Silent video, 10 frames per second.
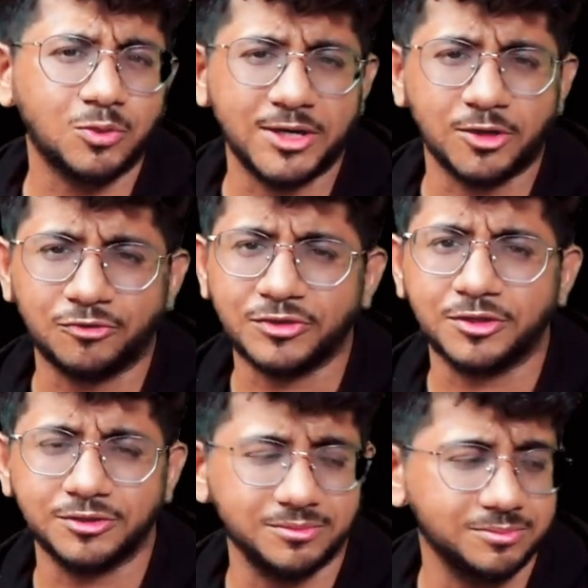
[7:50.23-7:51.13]
quite
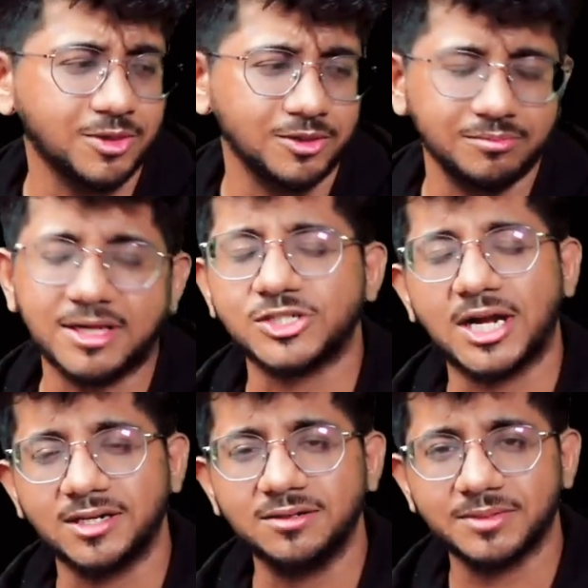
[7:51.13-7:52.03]
often on my
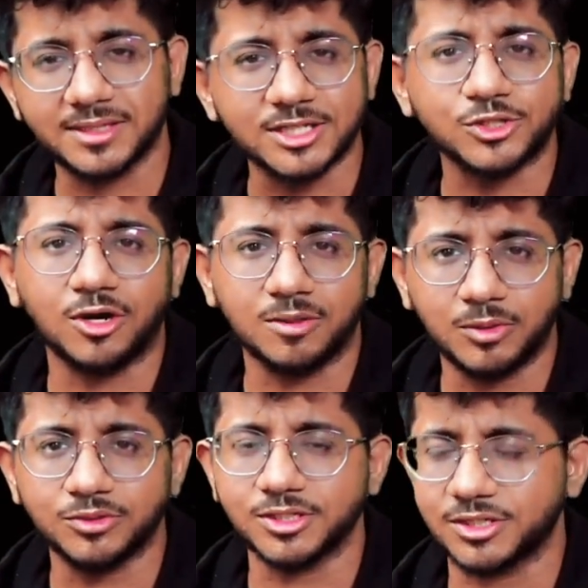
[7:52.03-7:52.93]
channel, but let's talk
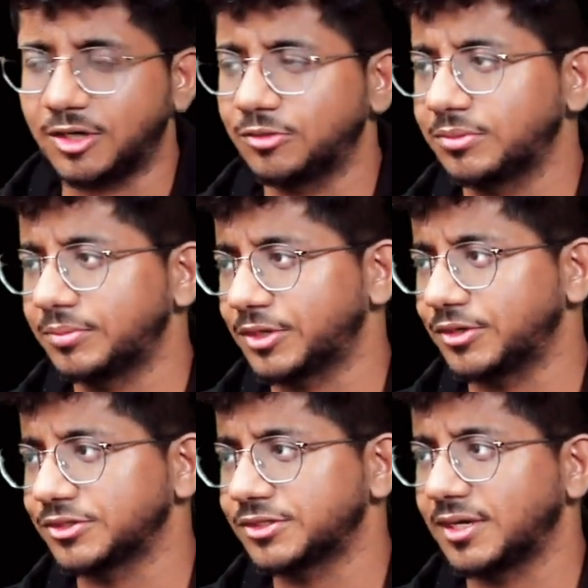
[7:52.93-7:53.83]
about this now,
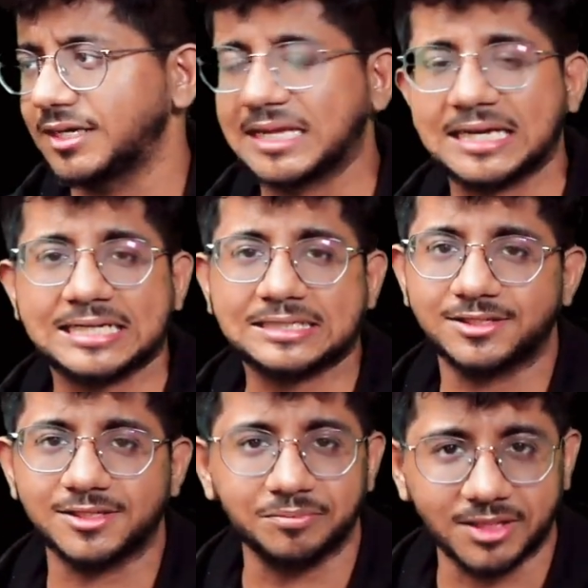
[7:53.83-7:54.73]
because I think
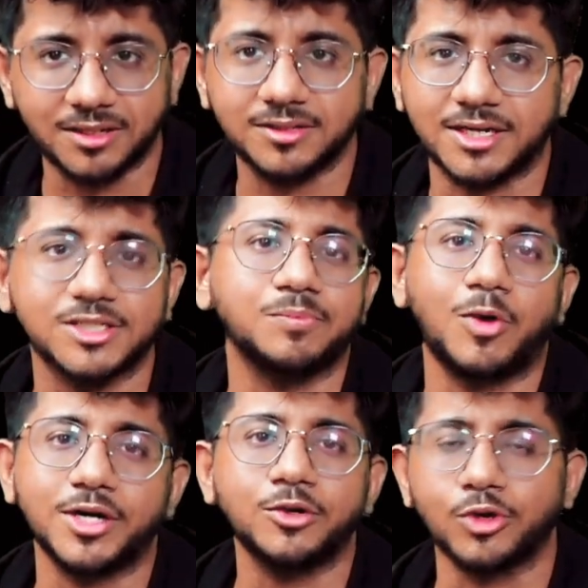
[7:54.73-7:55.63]
it's something that is
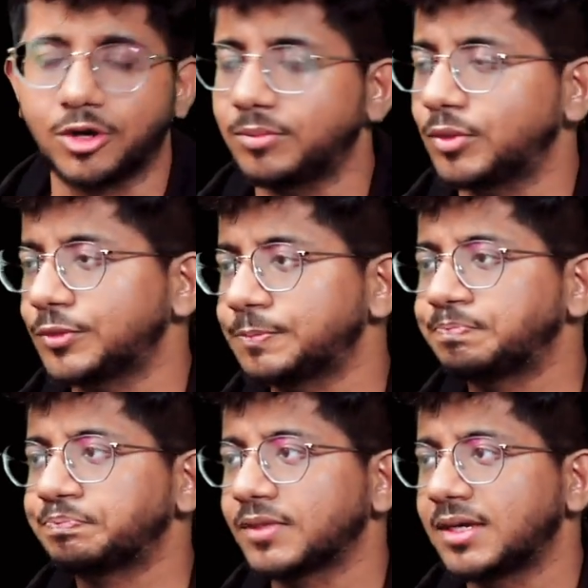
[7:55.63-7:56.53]
important to talk about.
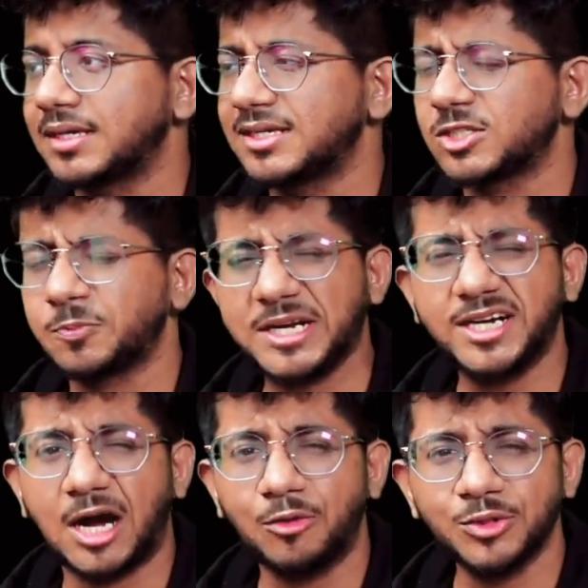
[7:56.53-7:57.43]

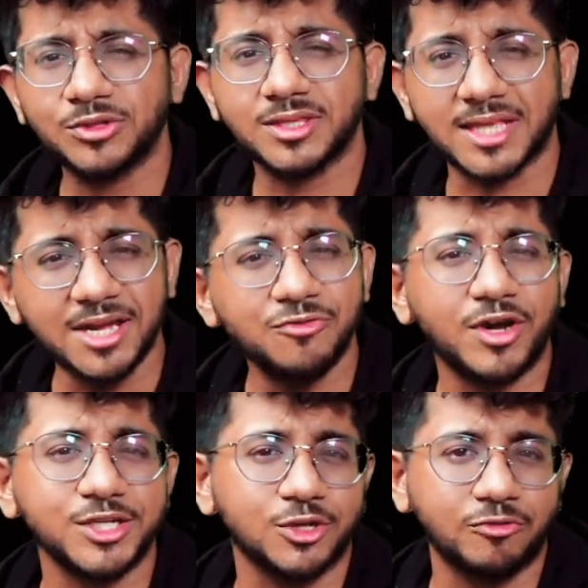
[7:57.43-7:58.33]
Speed, how do you think
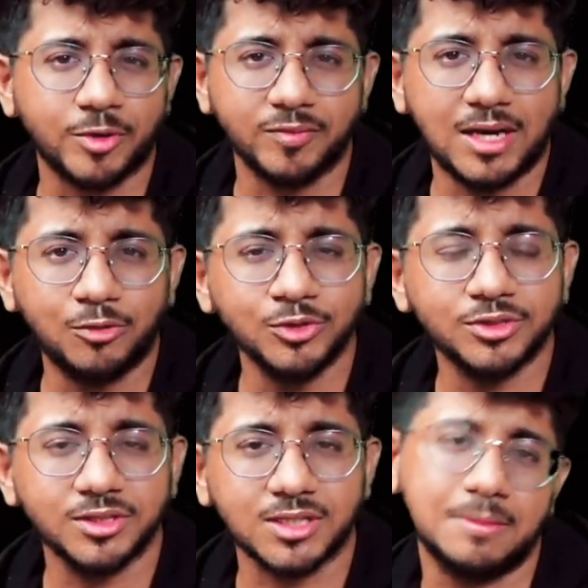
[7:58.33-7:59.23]
faster of a problem? How do you
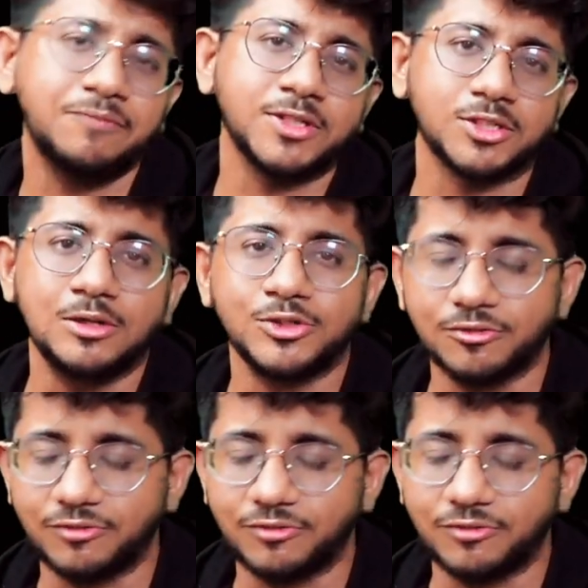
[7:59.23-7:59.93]
come up with a solution